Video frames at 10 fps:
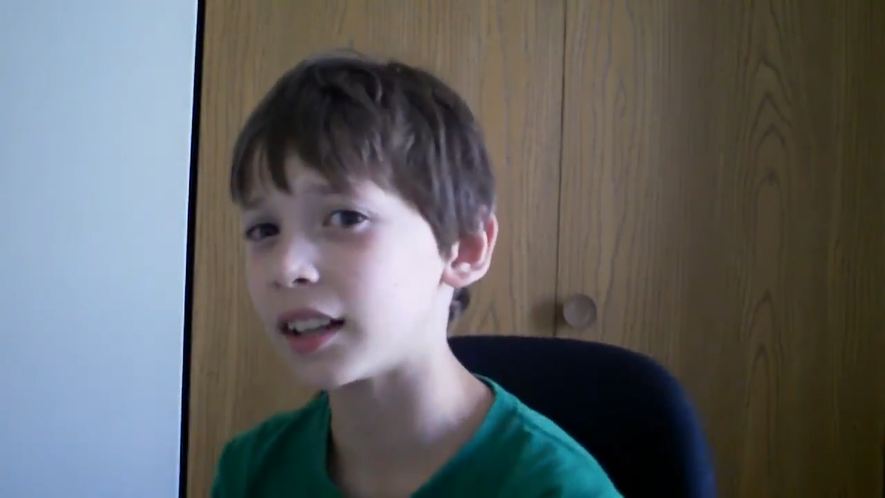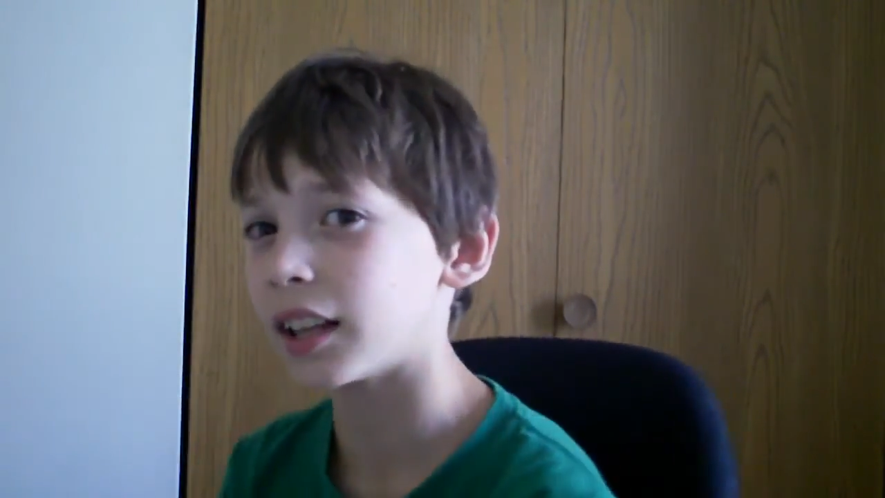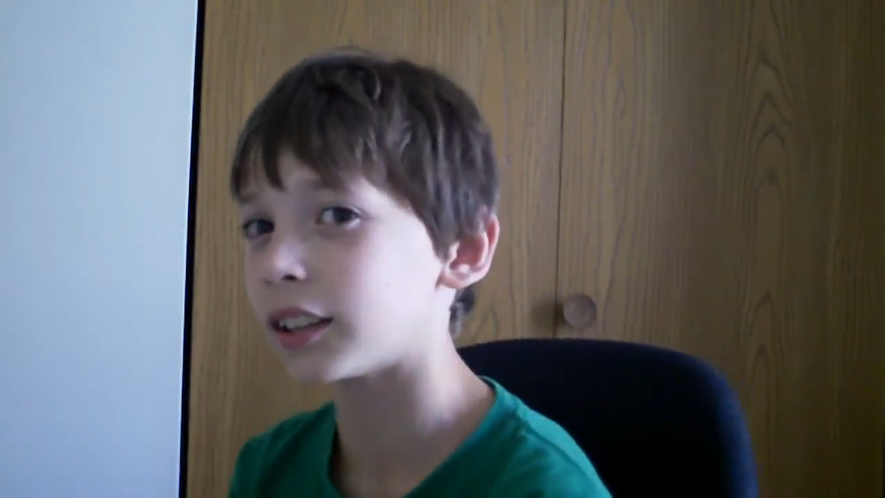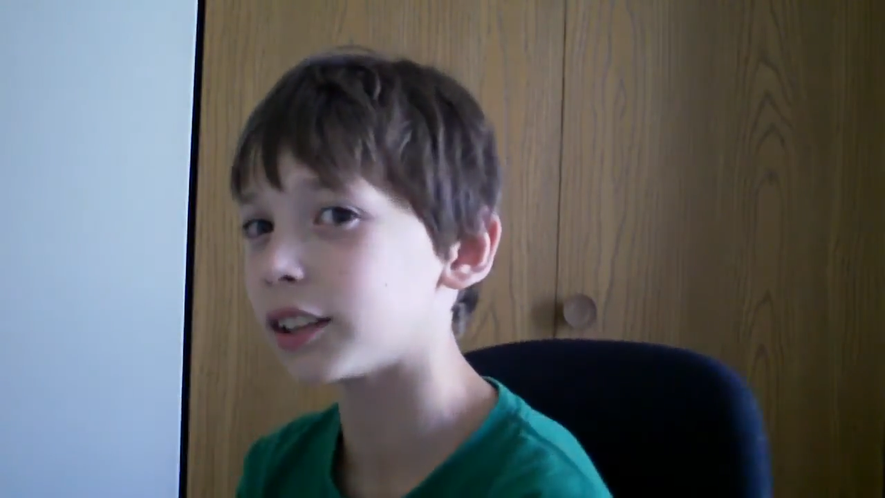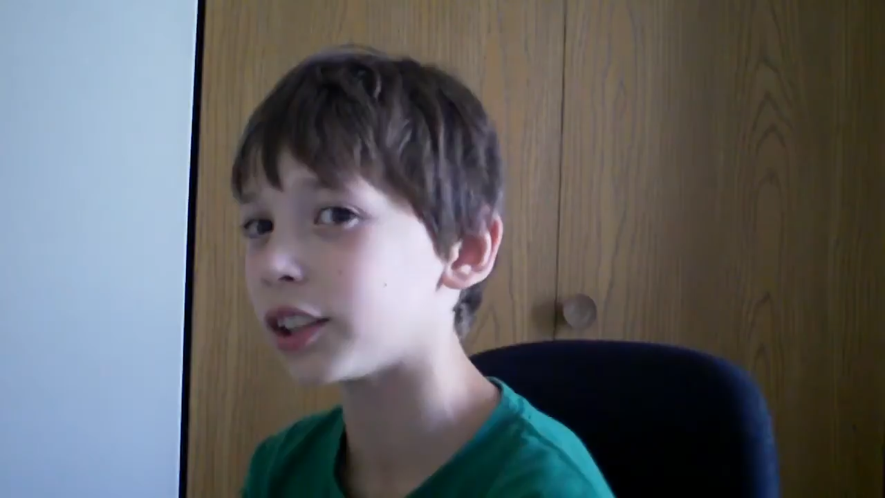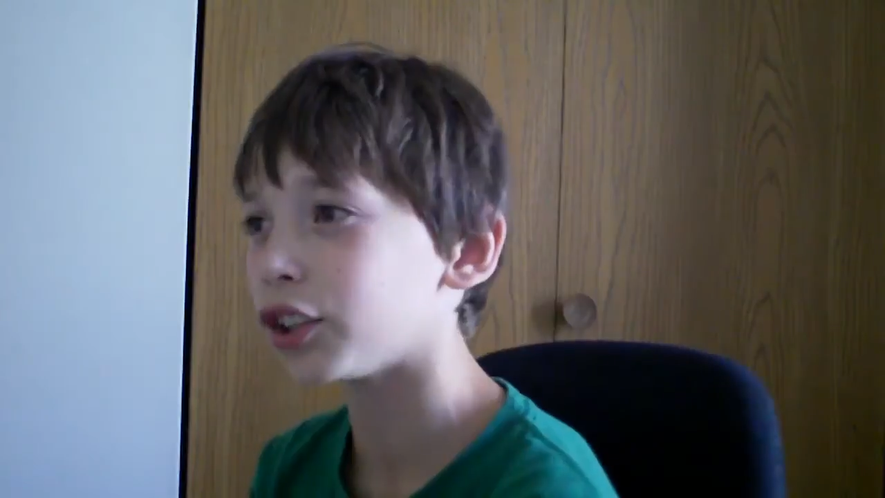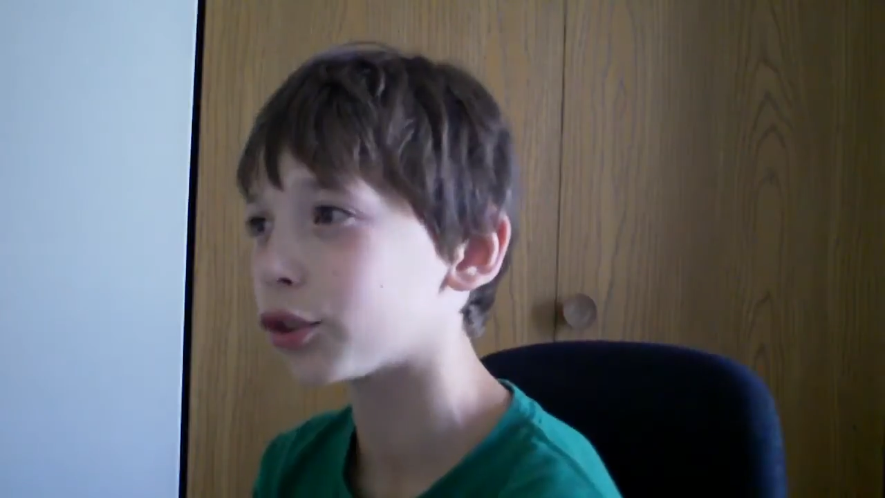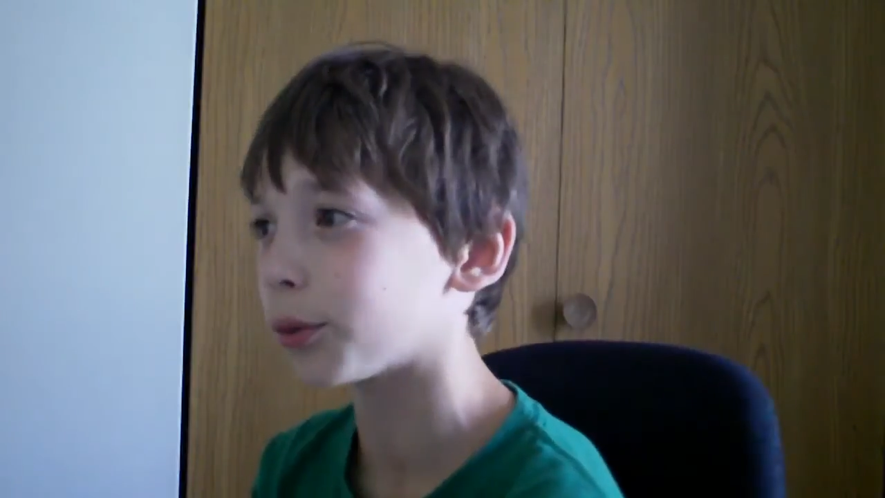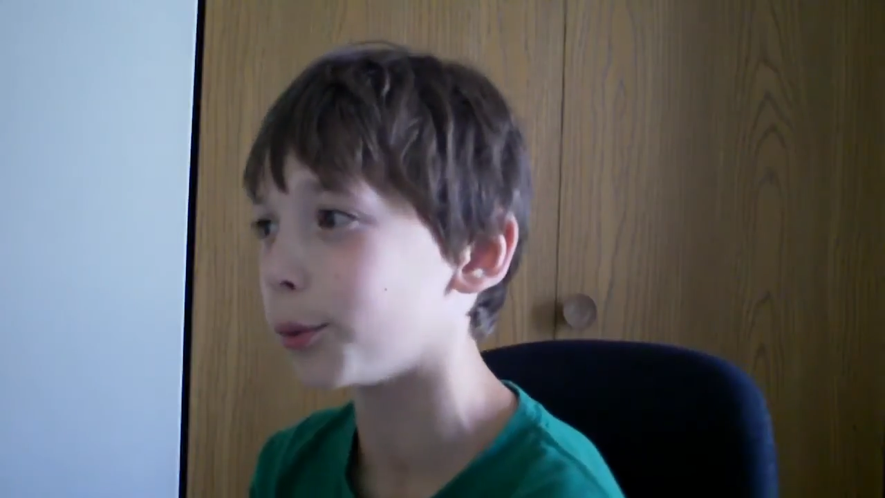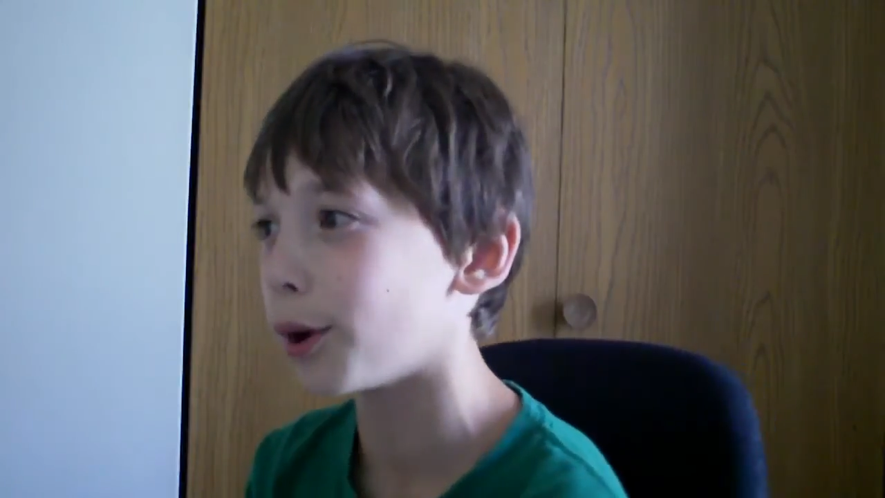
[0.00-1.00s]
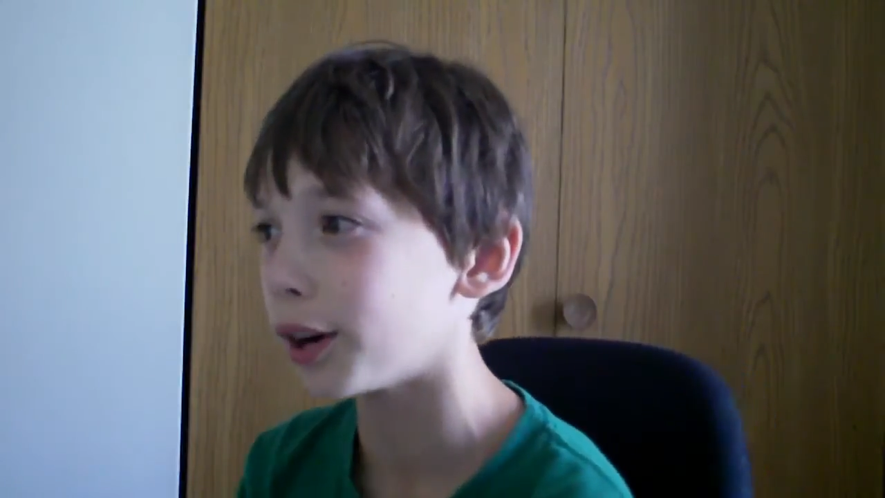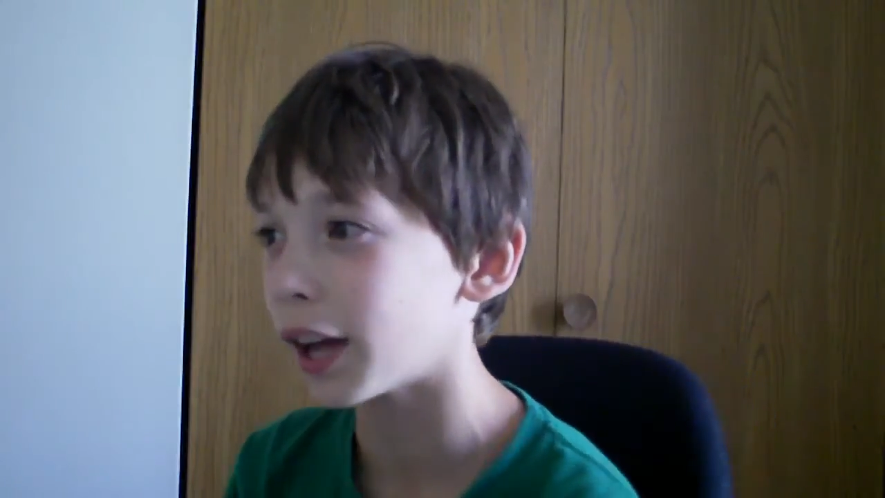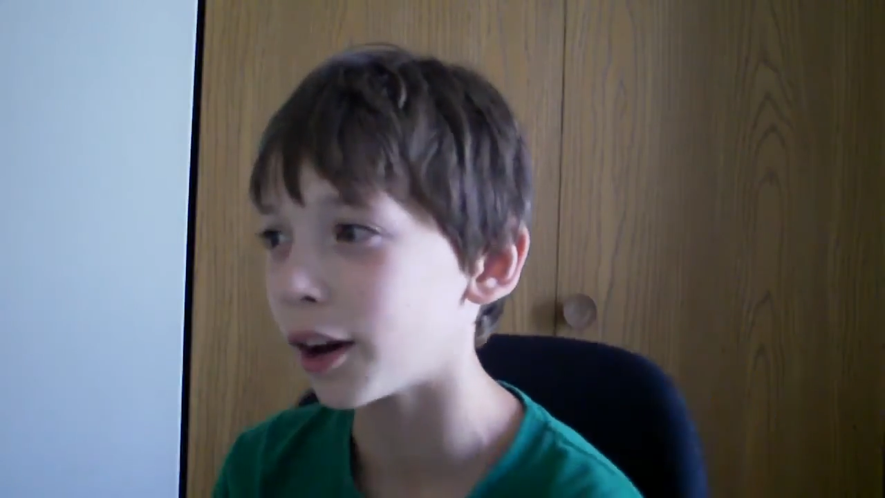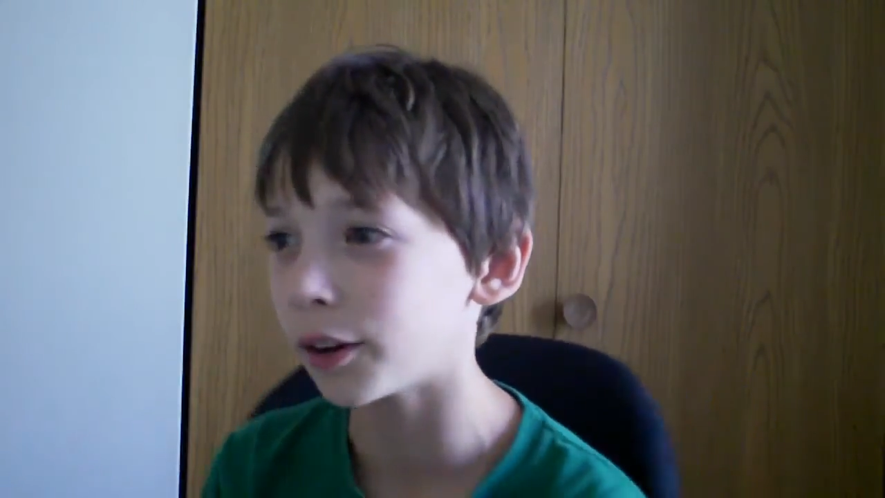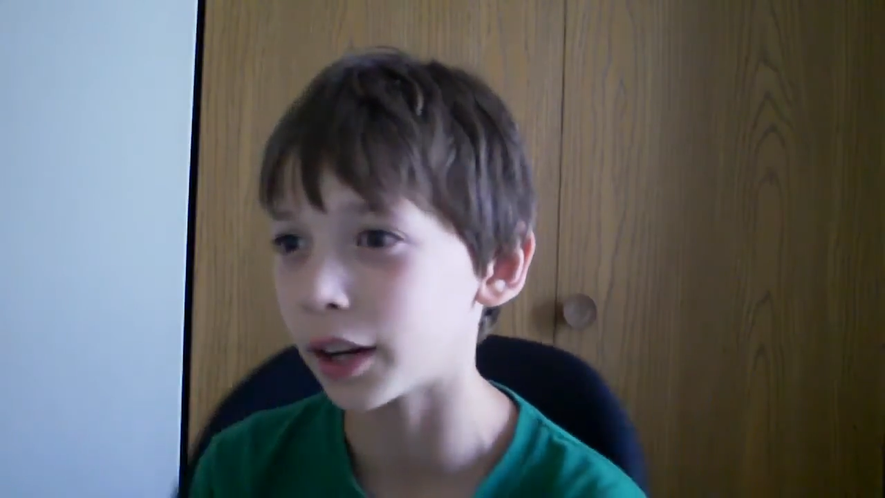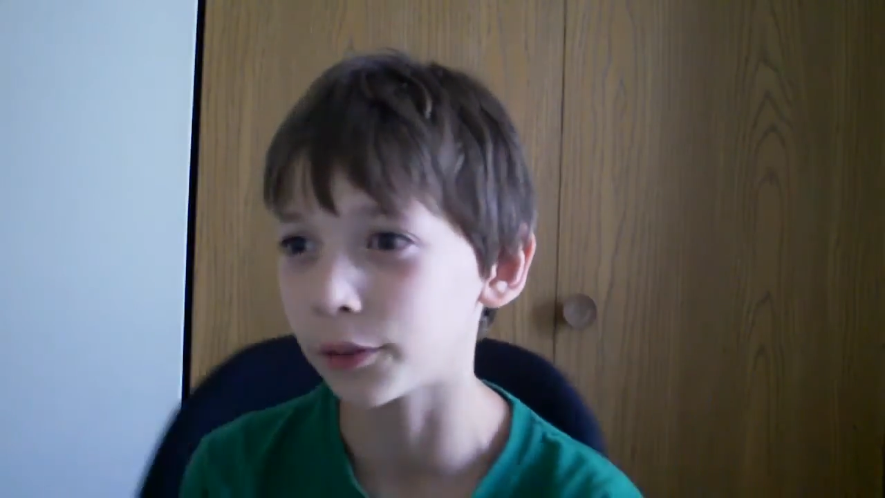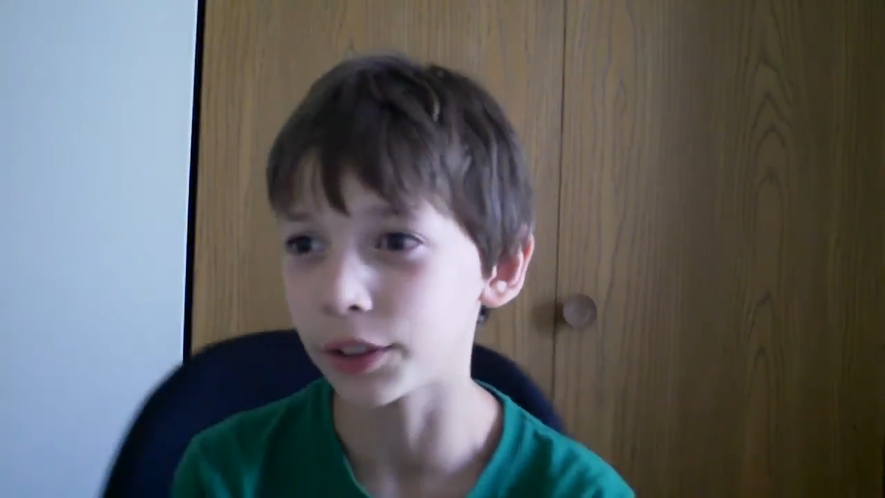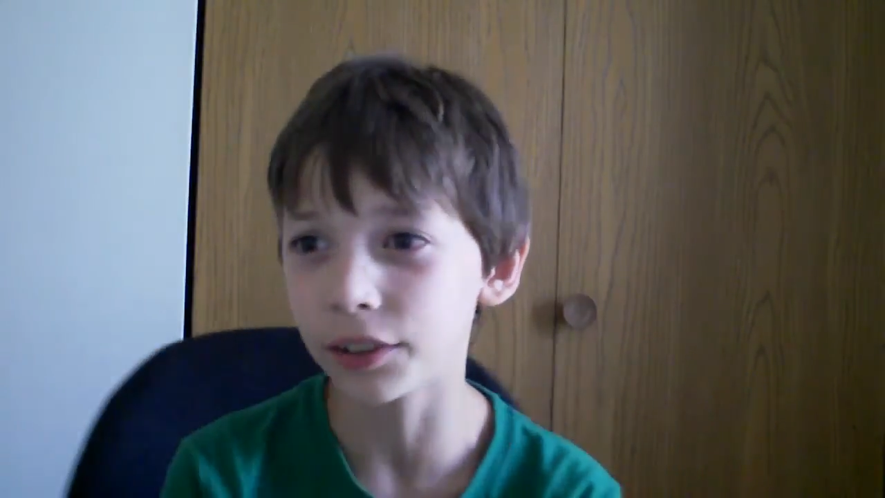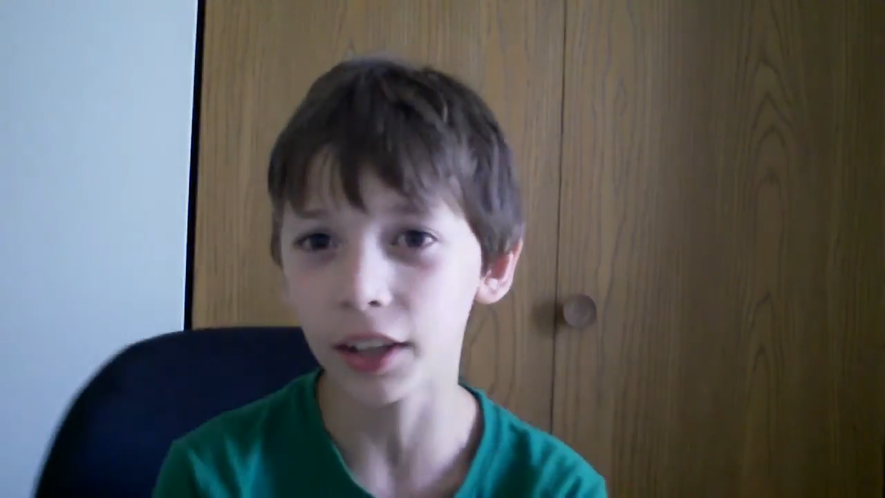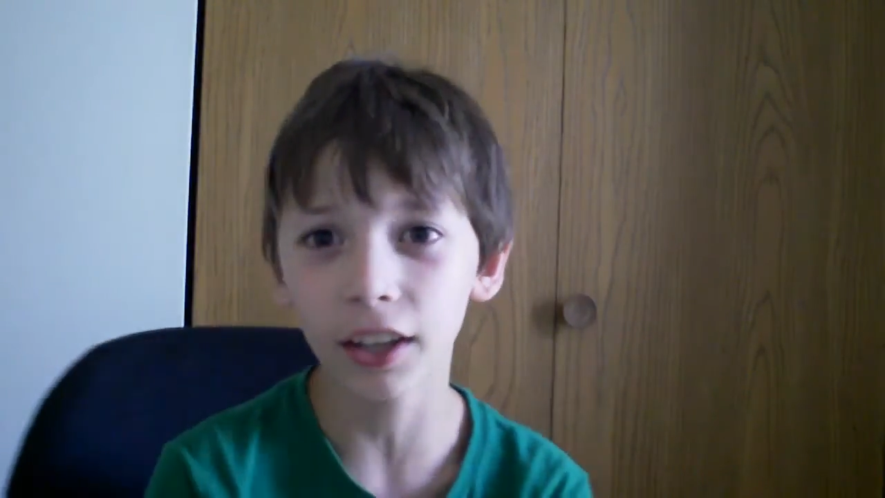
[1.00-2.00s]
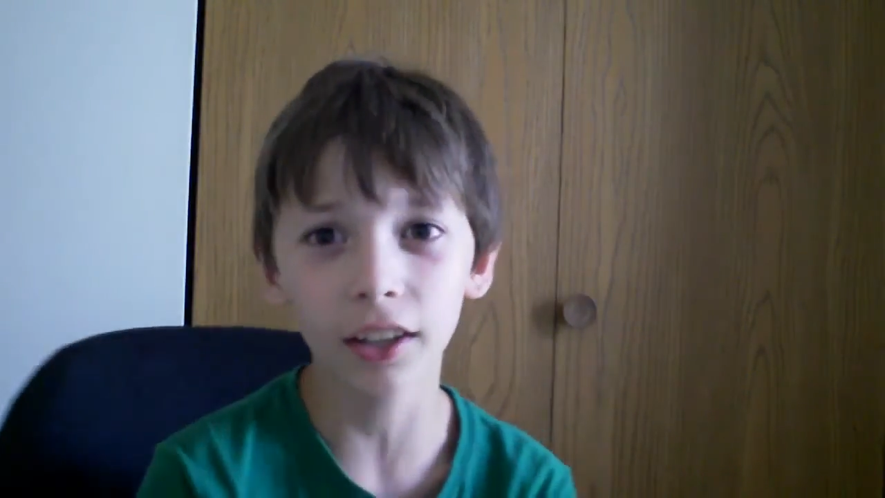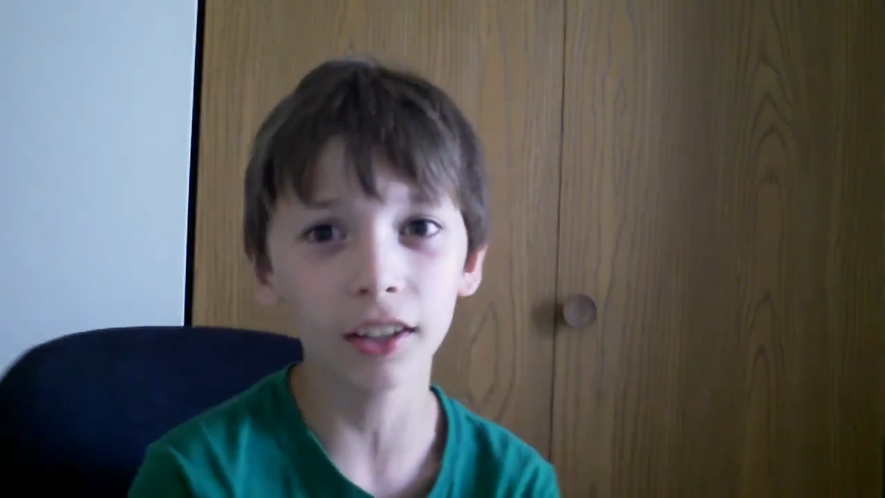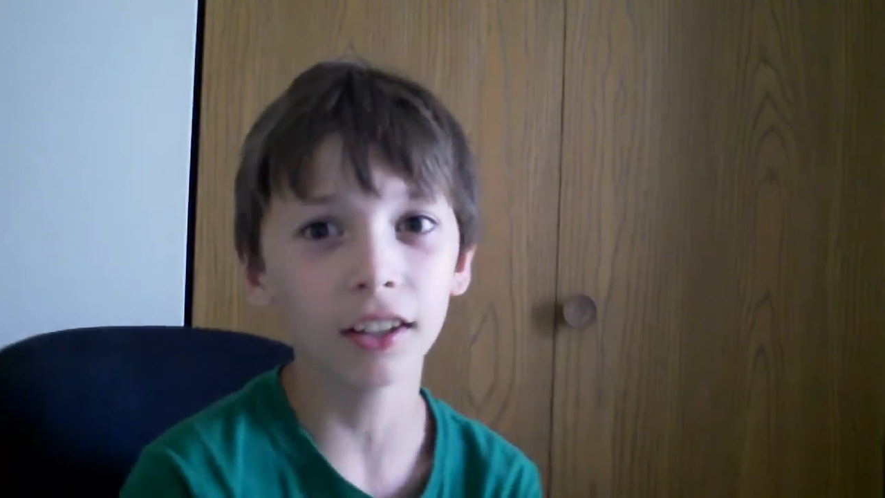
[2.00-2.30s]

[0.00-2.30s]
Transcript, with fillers: at least one out every day.